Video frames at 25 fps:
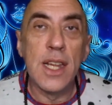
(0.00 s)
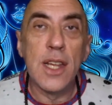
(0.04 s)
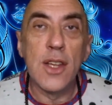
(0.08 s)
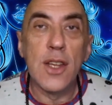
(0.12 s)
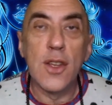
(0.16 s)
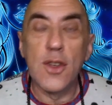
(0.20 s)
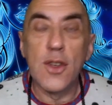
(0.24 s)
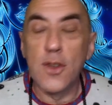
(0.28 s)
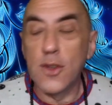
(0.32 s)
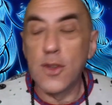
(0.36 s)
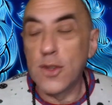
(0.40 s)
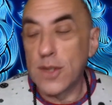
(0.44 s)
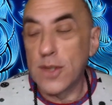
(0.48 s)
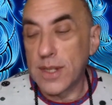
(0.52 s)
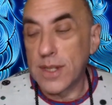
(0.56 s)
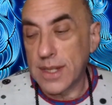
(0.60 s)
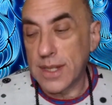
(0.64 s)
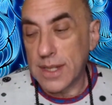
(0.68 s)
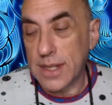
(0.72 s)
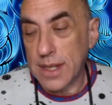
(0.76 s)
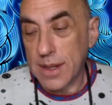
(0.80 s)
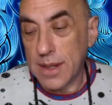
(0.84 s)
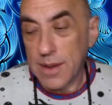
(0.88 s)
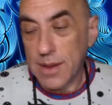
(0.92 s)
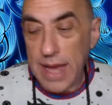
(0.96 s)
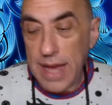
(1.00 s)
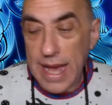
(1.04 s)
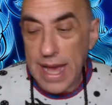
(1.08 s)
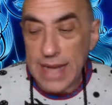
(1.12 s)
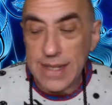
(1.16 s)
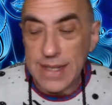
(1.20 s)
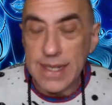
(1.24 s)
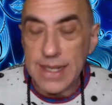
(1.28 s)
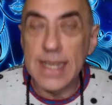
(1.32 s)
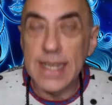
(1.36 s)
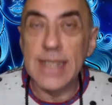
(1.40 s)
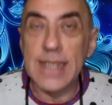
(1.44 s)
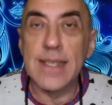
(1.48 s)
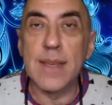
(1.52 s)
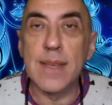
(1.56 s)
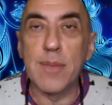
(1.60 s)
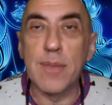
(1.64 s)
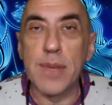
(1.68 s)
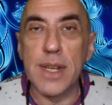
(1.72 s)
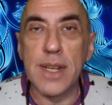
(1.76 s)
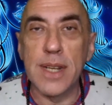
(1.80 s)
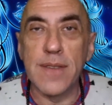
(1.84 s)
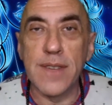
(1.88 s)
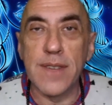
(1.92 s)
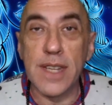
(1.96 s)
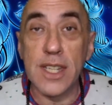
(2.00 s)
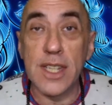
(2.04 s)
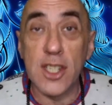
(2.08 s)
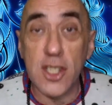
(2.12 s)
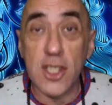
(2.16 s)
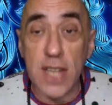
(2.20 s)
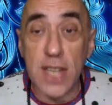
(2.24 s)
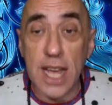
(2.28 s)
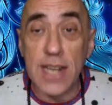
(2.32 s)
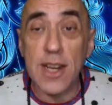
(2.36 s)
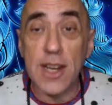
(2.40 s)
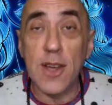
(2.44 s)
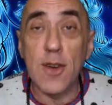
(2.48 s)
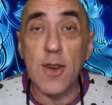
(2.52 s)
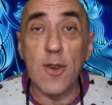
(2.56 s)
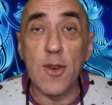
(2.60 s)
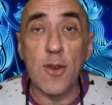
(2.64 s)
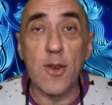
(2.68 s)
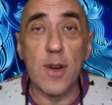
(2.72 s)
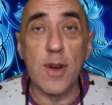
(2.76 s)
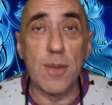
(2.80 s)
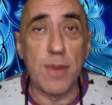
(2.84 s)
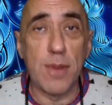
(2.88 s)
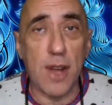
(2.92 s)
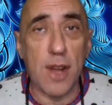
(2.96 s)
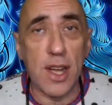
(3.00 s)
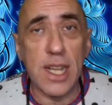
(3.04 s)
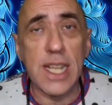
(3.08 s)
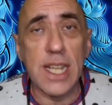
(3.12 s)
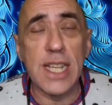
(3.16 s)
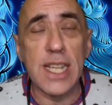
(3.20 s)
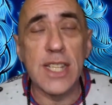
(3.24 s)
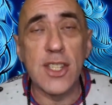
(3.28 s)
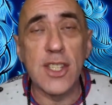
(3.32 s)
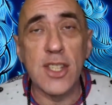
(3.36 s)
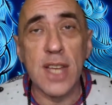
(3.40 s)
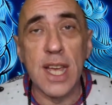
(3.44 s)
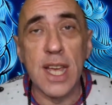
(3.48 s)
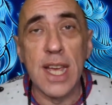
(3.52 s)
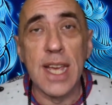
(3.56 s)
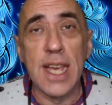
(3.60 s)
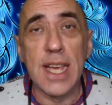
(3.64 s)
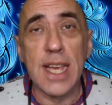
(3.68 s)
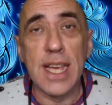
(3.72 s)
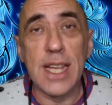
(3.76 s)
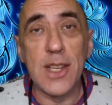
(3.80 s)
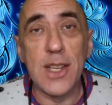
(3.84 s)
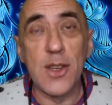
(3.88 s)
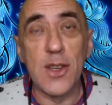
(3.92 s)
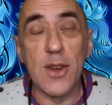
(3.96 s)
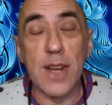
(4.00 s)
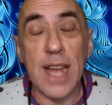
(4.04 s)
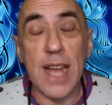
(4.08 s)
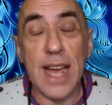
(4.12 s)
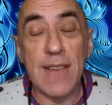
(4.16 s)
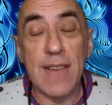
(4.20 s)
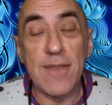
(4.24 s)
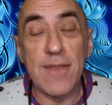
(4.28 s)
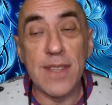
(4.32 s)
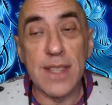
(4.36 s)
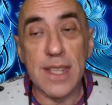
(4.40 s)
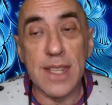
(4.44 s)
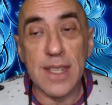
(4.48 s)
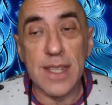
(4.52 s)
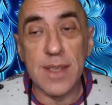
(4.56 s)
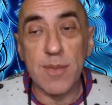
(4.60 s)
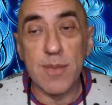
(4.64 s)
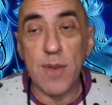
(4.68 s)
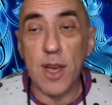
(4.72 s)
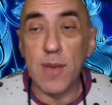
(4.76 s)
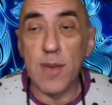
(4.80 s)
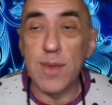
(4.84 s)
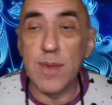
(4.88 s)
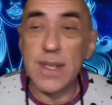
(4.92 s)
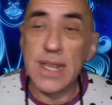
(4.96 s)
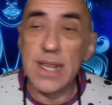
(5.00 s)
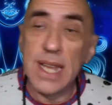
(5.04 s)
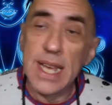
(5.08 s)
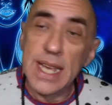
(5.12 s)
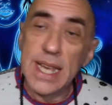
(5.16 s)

who's acting as a bit of a shadow or a blockage in your life at this moment.